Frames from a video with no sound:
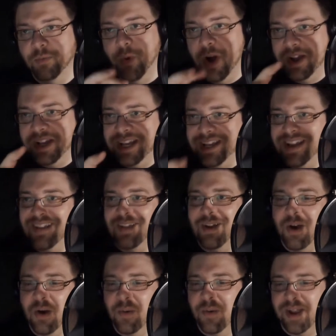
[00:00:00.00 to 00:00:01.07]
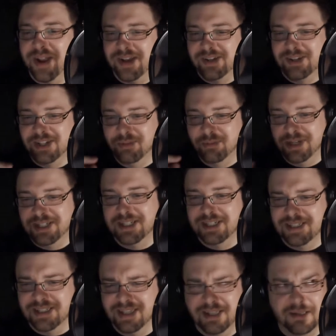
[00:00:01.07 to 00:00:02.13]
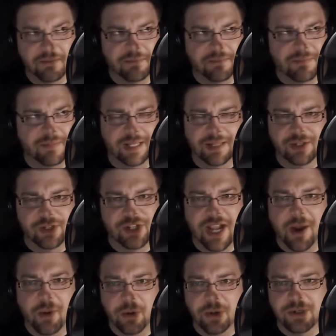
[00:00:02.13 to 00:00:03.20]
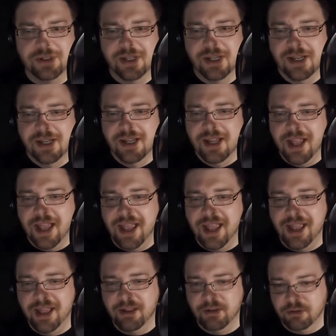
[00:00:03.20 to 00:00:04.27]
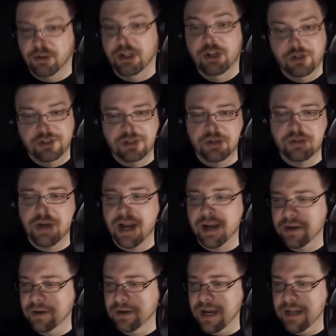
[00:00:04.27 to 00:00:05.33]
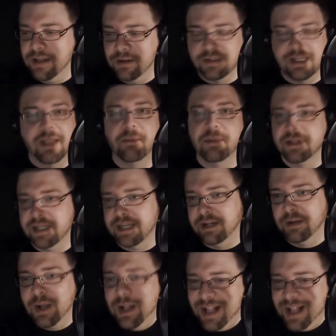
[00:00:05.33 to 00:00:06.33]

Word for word: walking down the hallway, and she reaches the like the showers, uh, using the tracker and there's Emma's ear